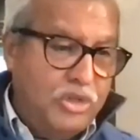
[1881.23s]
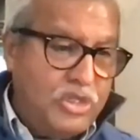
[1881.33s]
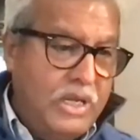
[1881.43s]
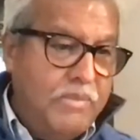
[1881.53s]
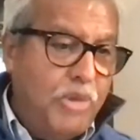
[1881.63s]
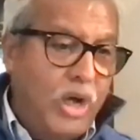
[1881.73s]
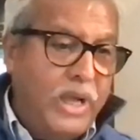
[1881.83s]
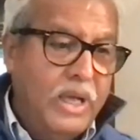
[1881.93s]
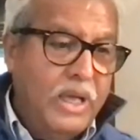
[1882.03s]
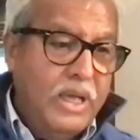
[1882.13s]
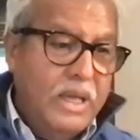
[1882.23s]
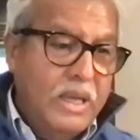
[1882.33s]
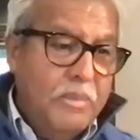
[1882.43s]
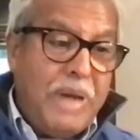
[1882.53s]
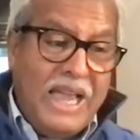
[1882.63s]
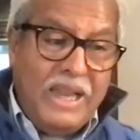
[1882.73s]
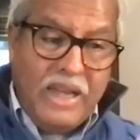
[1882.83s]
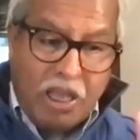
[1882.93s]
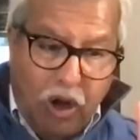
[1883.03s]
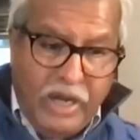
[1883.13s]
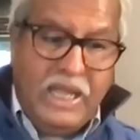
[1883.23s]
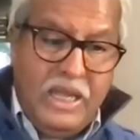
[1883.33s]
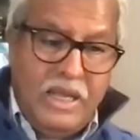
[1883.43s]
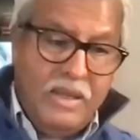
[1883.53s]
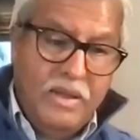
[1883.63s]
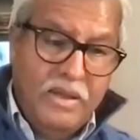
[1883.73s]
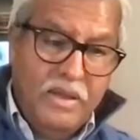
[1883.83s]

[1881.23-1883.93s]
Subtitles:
Muslim boy by recording